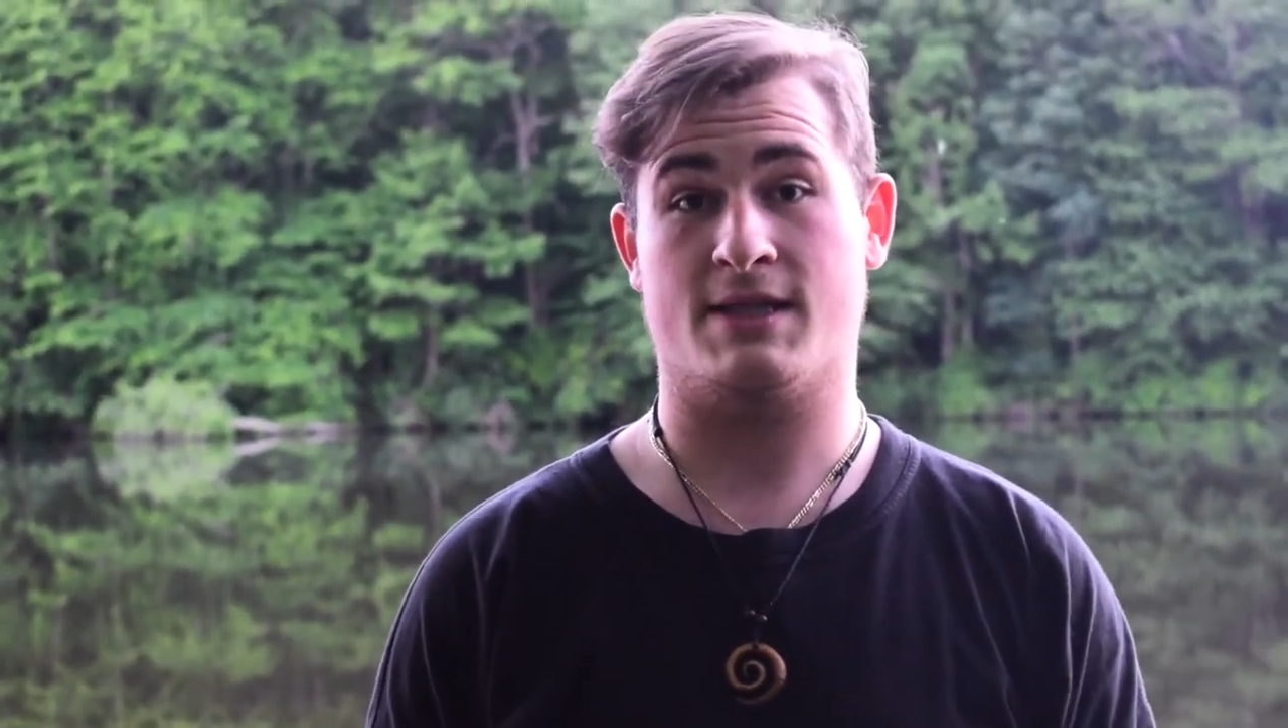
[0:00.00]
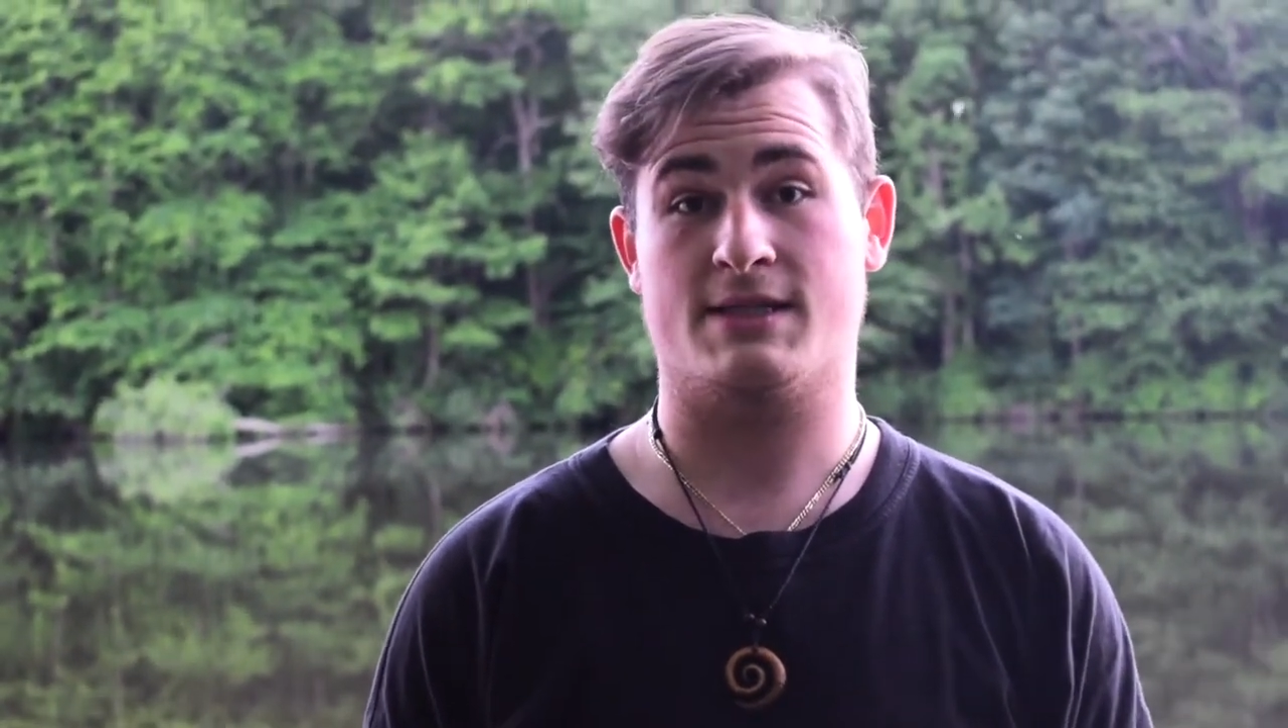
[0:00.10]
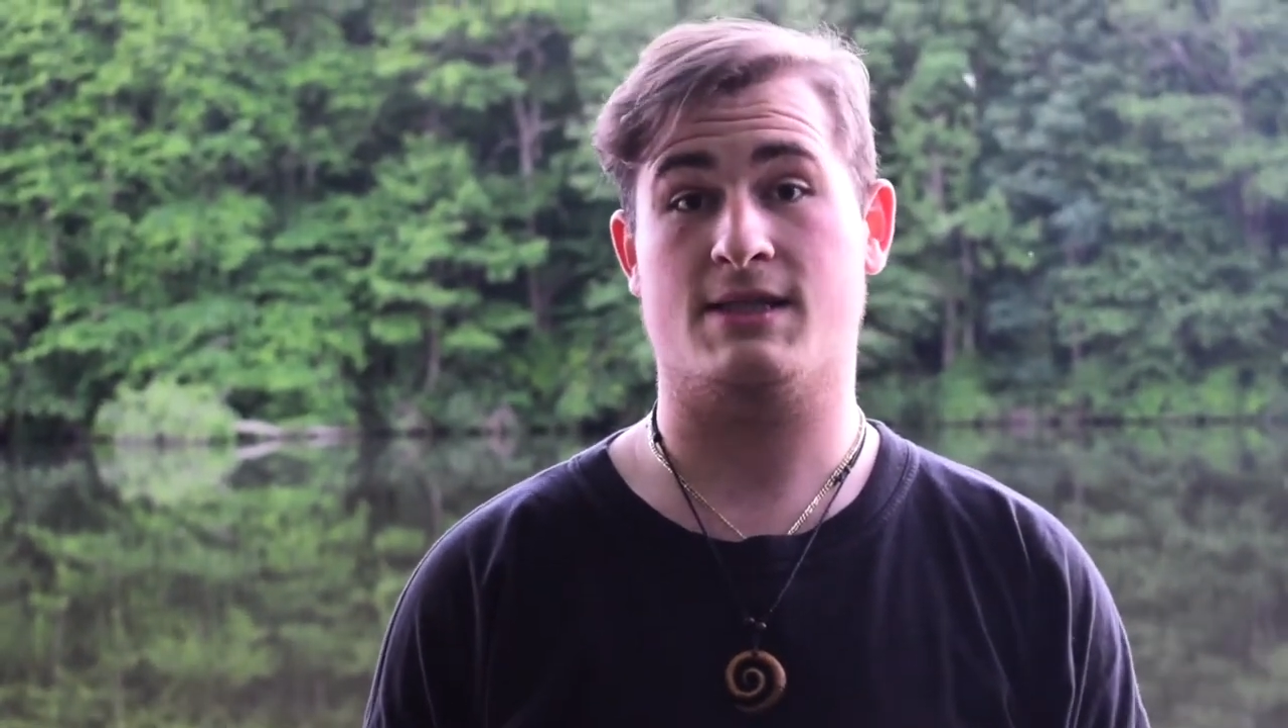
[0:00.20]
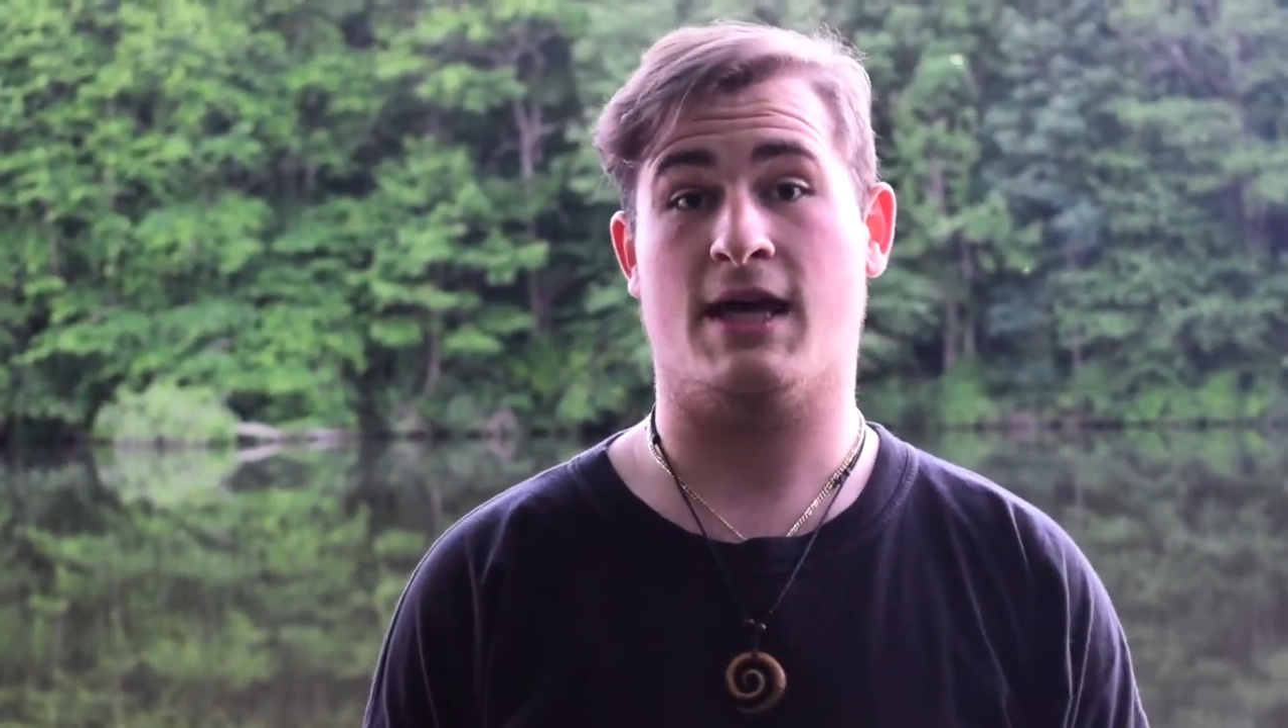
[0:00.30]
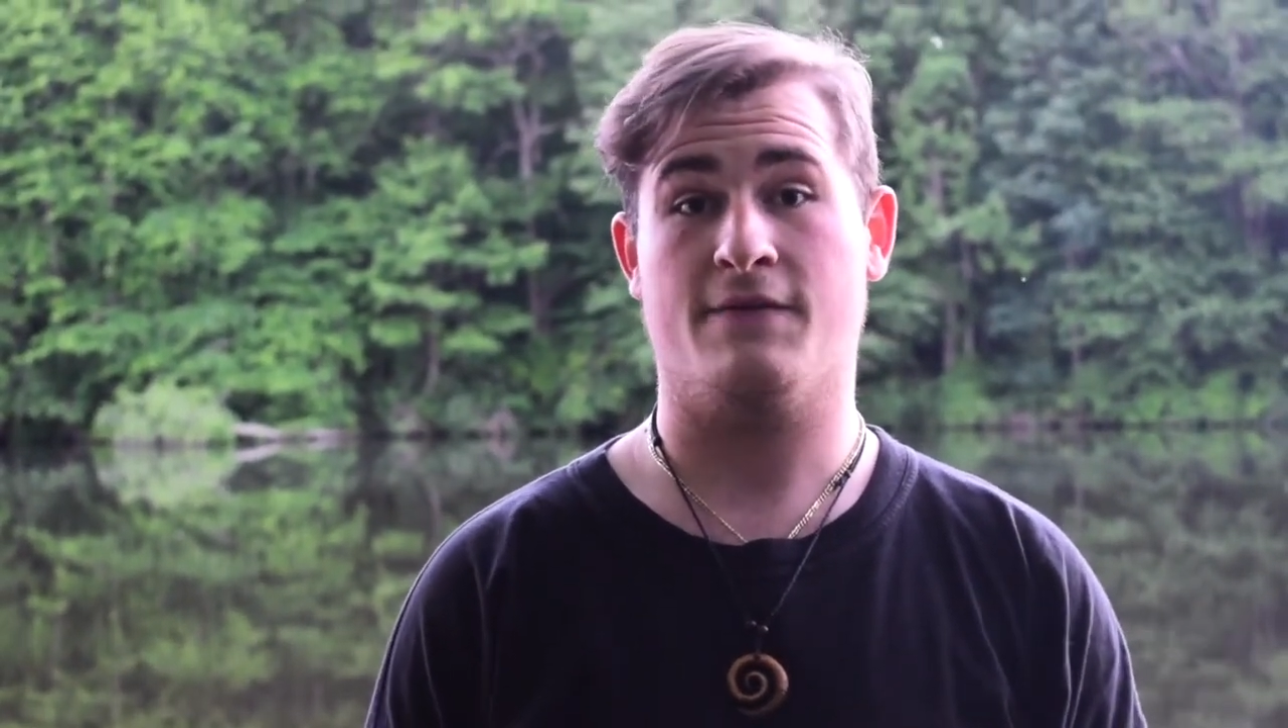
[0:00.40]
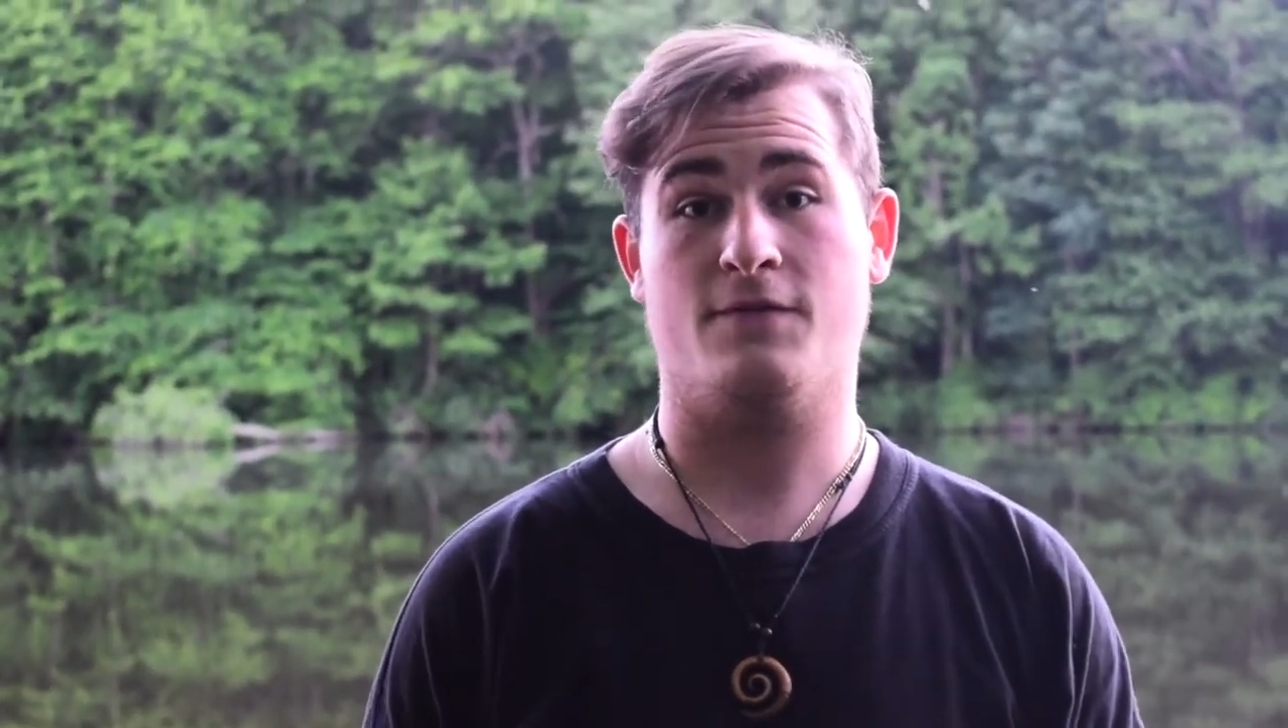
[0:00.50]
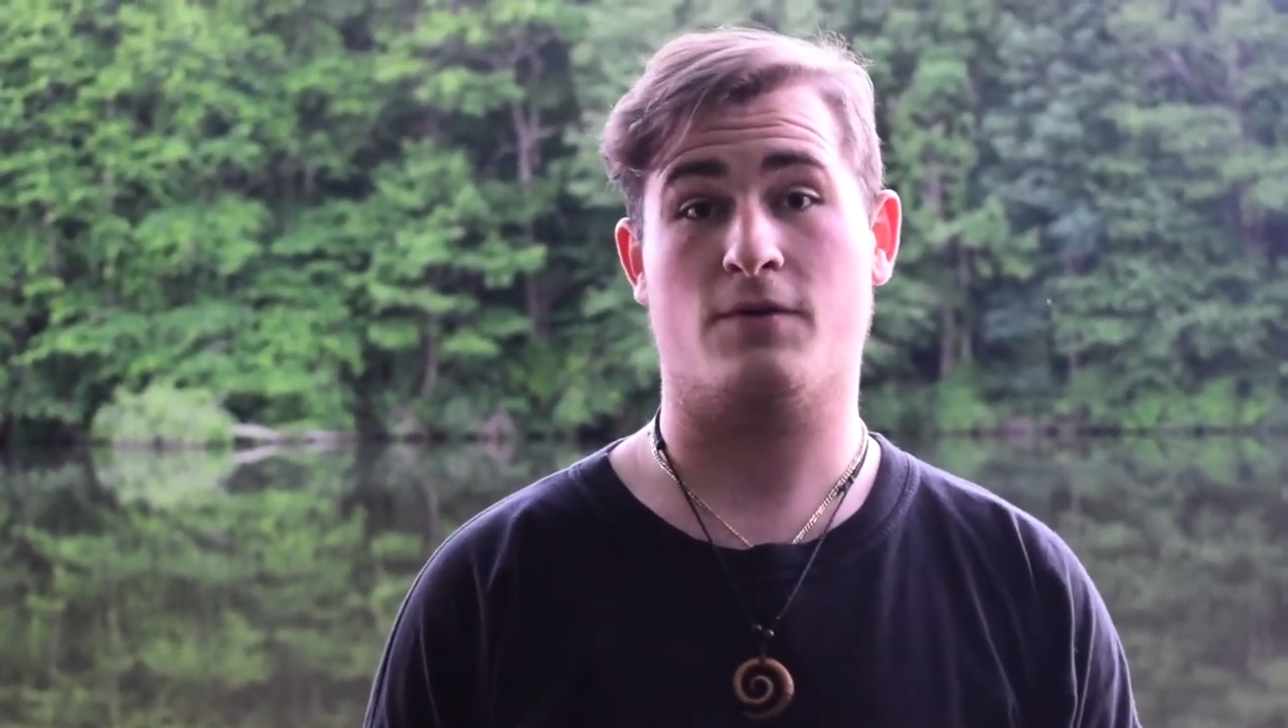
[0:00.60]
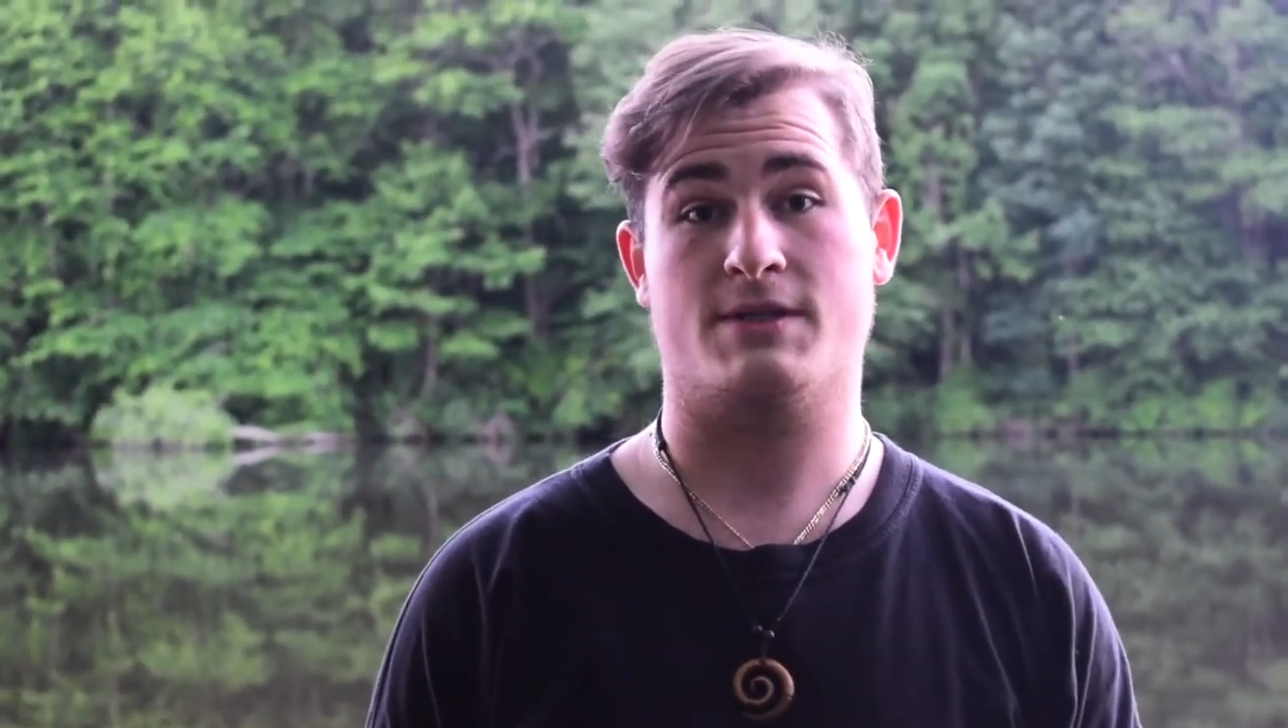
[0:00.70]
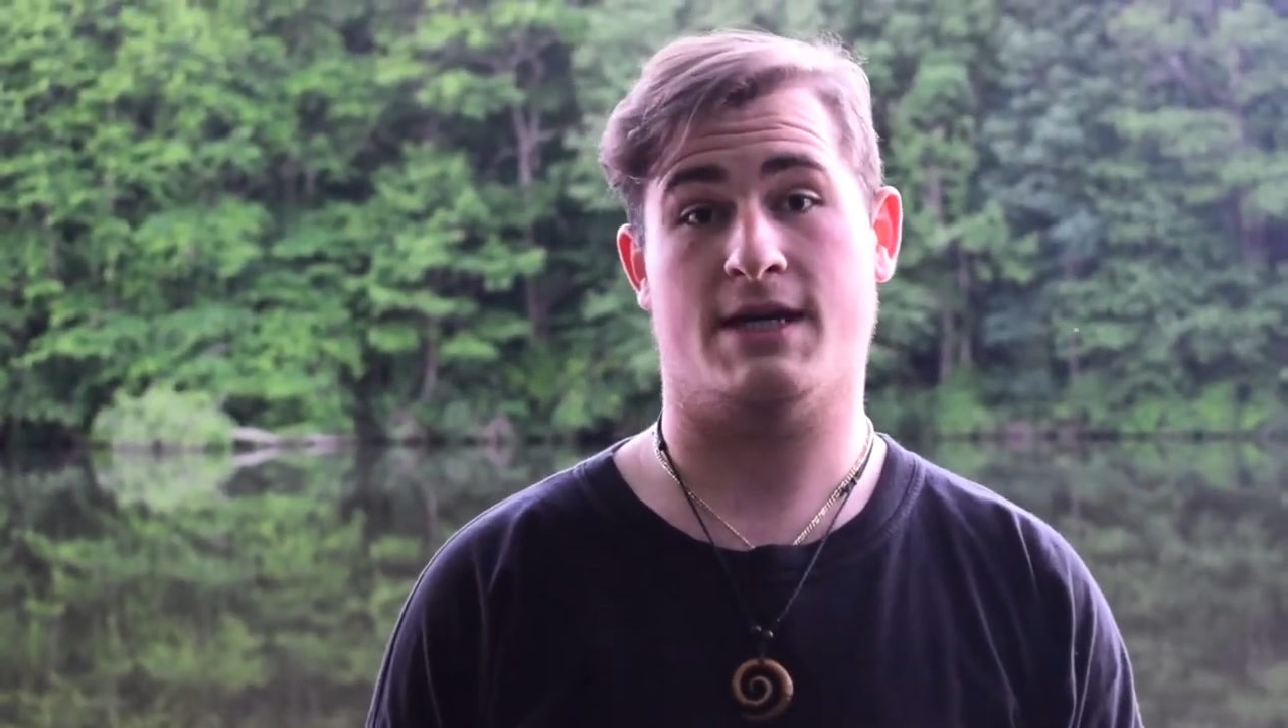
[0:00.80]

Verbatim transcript: this life force